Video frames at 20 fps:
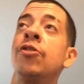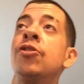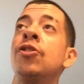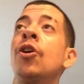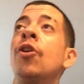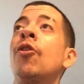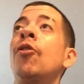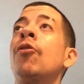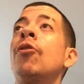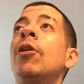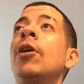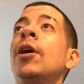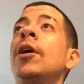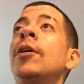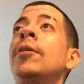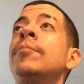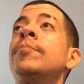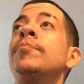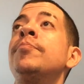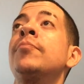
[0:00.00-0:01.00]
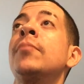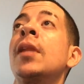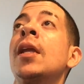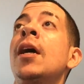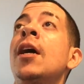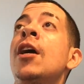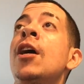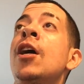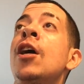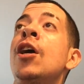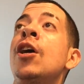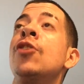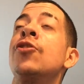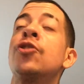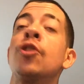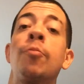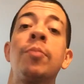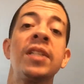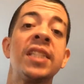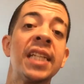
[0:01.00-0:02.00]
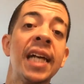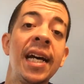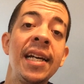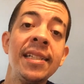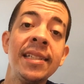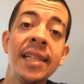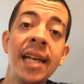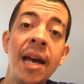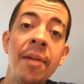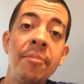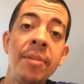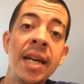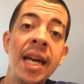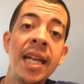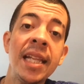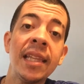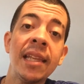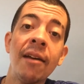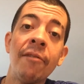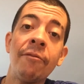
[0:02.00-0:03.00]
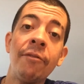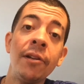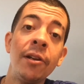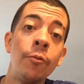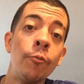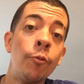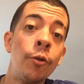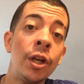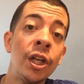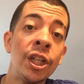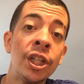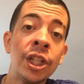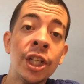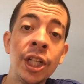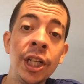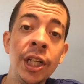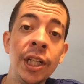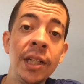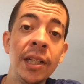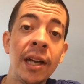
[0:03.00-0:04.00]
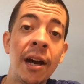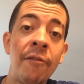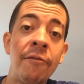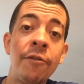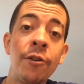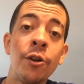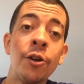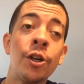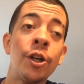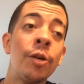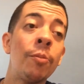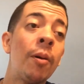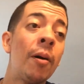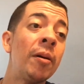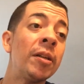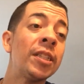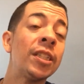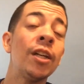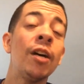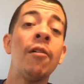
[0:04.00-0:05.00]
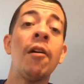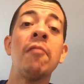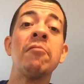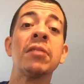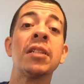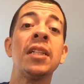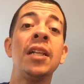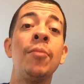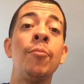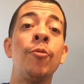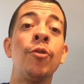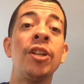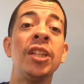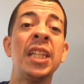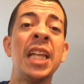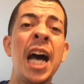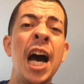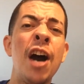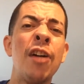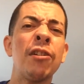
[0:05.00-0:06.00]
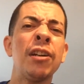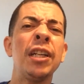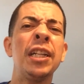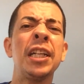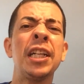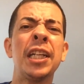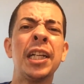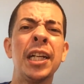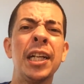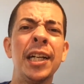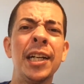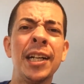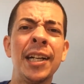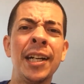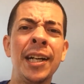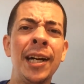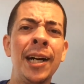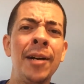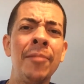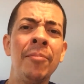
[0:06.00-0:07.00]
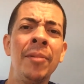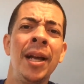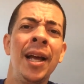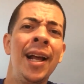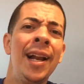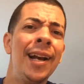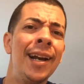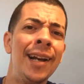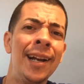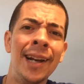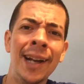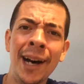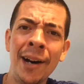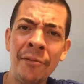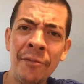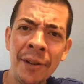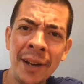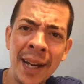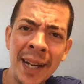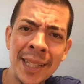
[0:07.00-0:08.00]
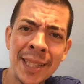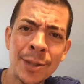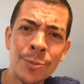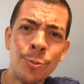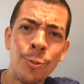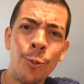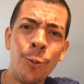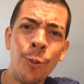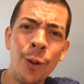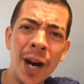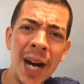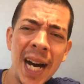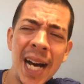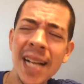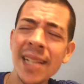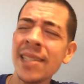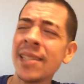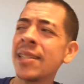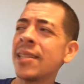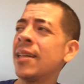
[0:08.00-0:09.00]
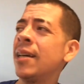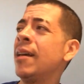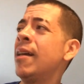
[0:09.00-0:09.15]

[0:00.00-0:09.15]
So, um, so besides that, me and I'm feeling really good. I feel good about myself. I'm slimming down, getting cut up. Love it. What?